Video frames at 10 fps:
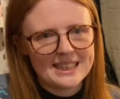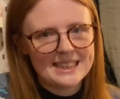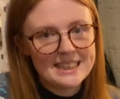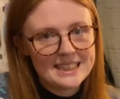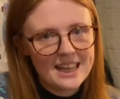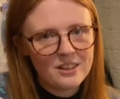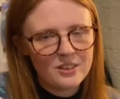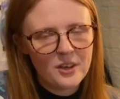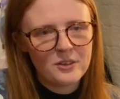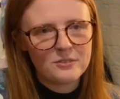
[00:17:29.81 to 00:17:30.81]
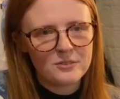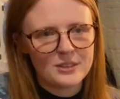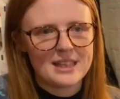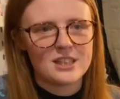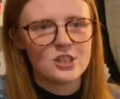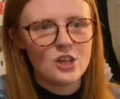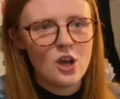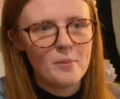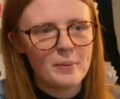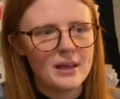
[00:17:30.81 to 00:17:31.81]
discount code for their shop.